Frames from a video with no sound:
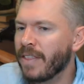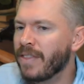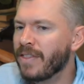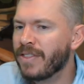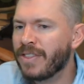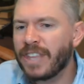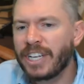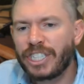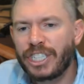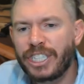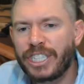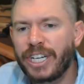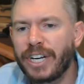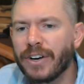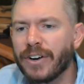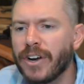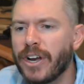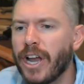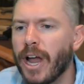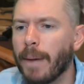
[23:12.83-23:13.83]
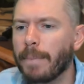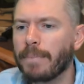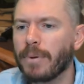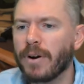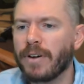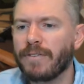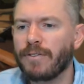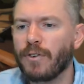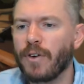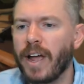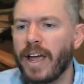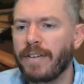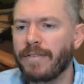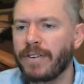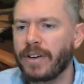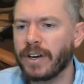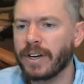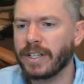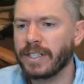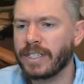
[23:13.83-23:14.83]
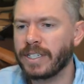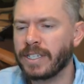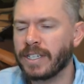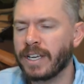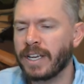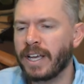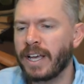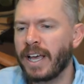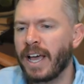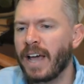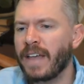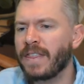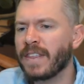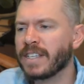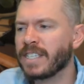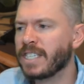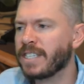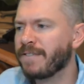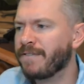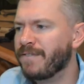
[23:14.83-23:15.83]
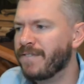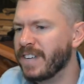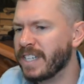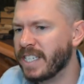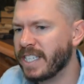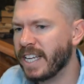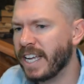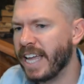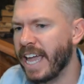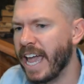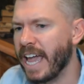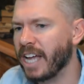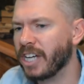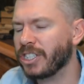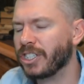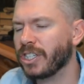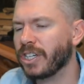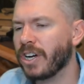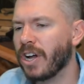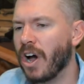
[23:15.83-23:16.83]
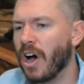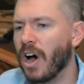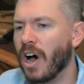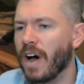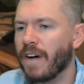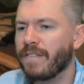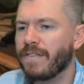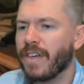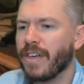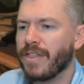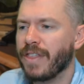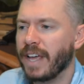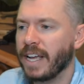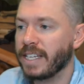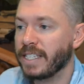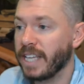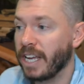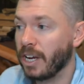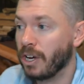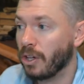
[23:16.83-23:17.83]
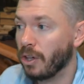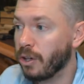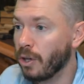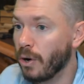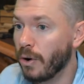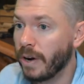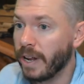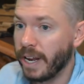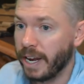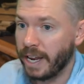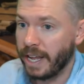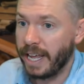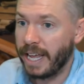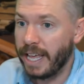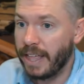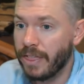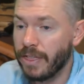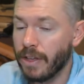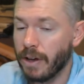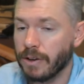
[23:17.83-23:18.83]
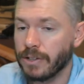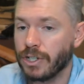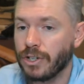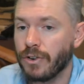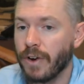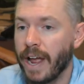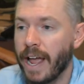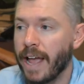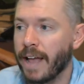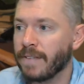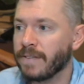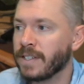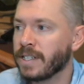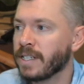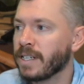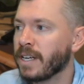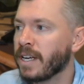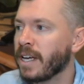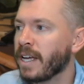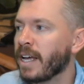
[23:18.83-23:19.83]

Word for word: the sheer number of grave goods and the sophistication of the things included in those graves